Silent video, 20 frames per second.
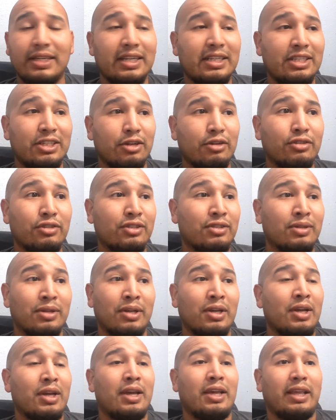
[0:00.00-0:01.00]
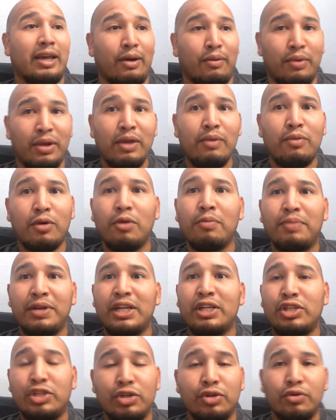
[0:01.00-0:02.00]
And it shows that we will
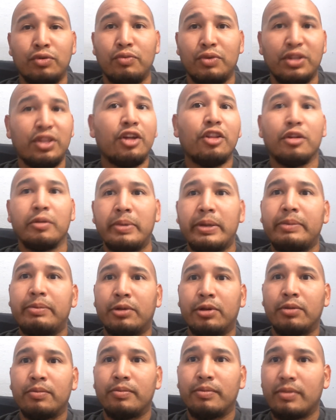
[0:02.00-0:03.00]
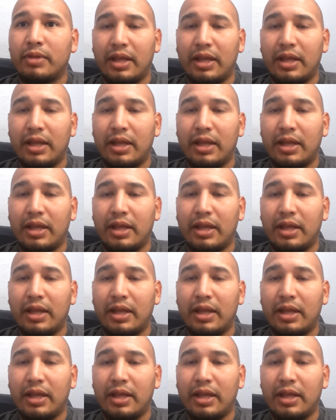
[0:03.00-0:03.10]
beat you with other people.